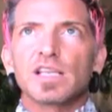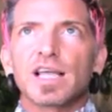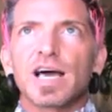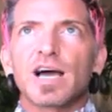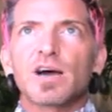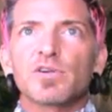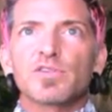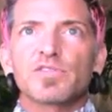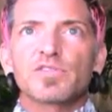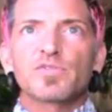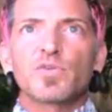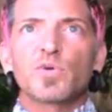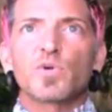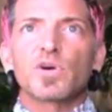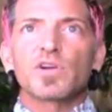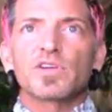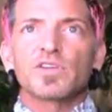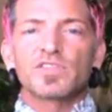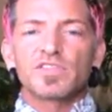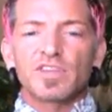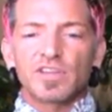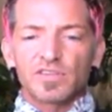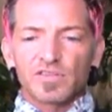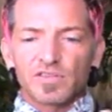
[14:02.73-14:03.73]
allows for a
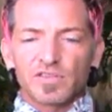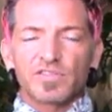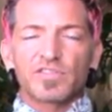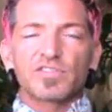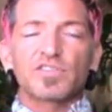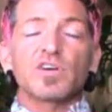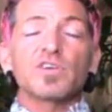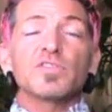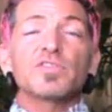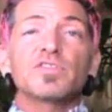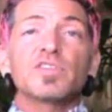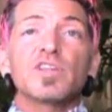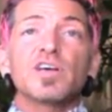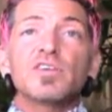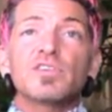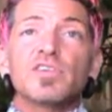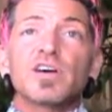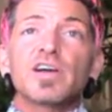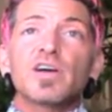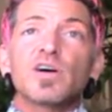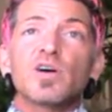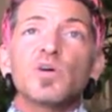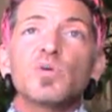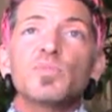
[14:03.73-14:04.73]
sense of self-love,
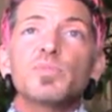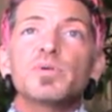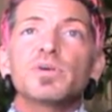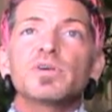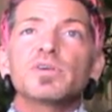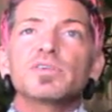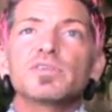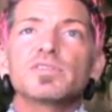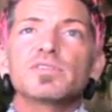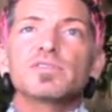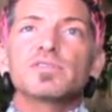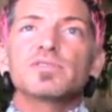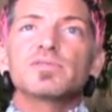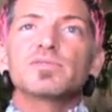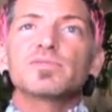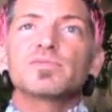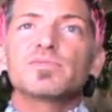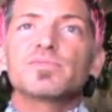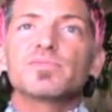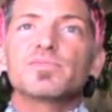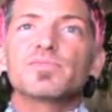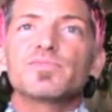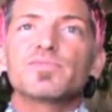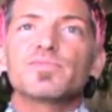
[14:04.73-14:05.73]
I hope,
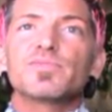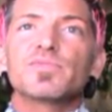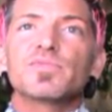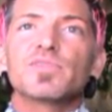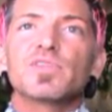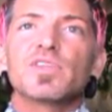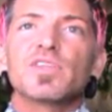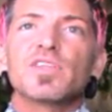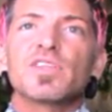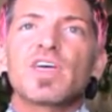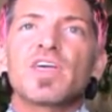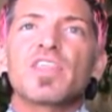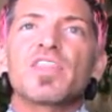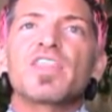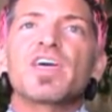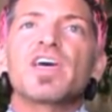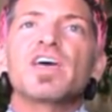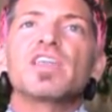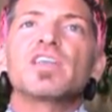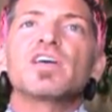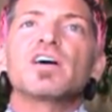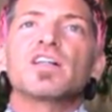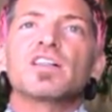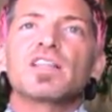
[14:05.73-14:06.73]
that
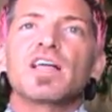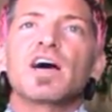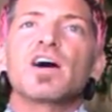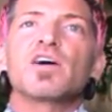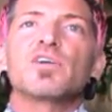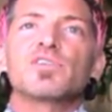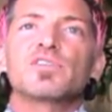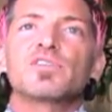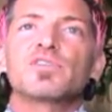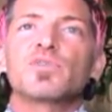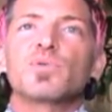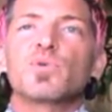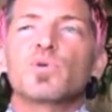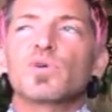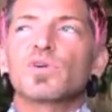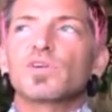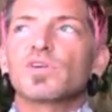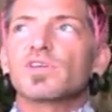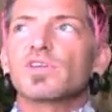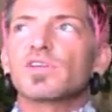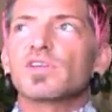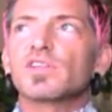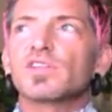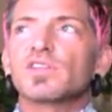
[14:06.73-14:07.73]
then allows
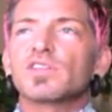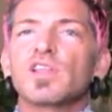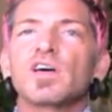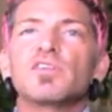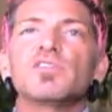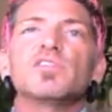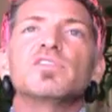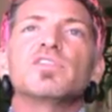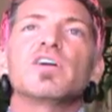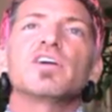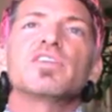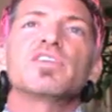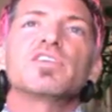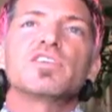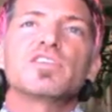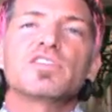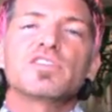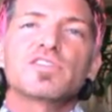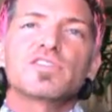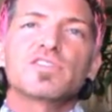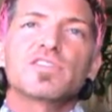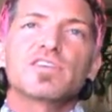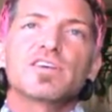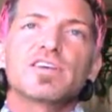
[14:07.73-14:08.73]
for love of
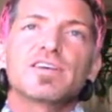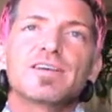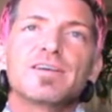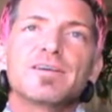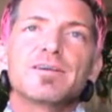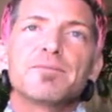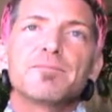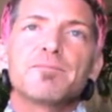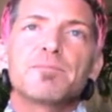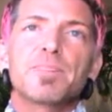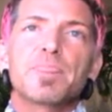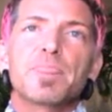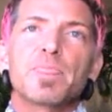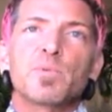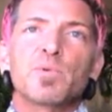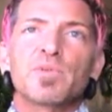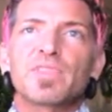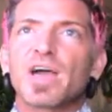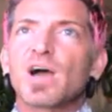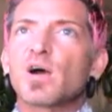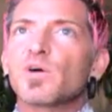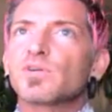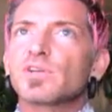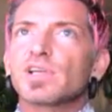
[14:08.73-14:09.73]
others
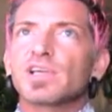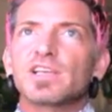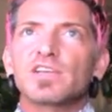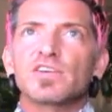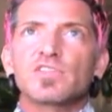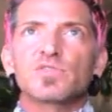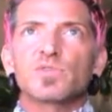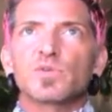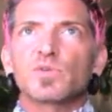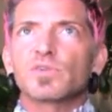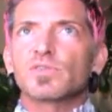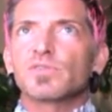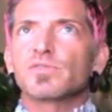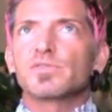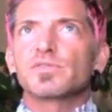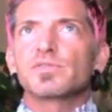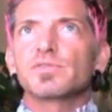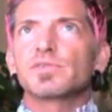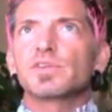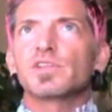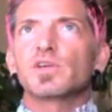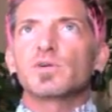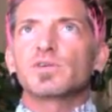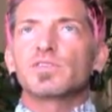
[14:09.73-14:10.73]
without any sort of,
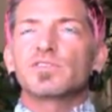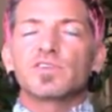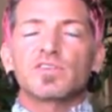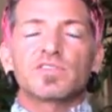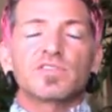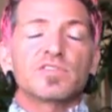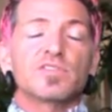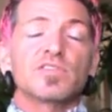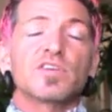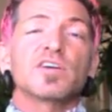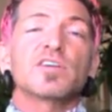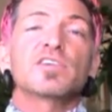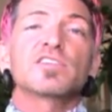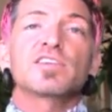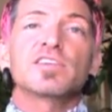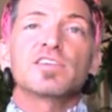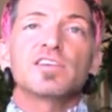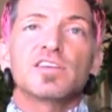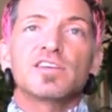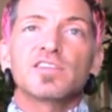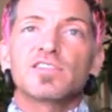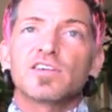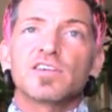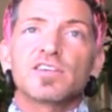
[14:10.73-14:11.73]
it's
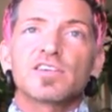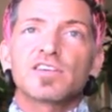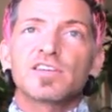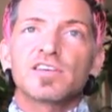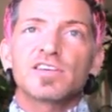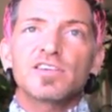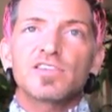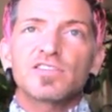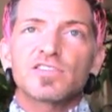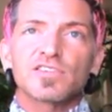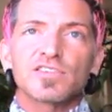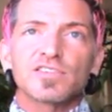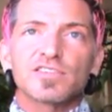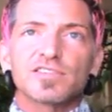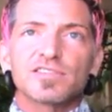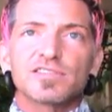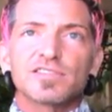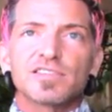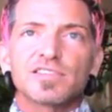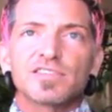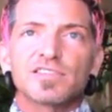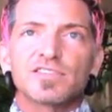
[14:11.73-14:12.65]
unconditional.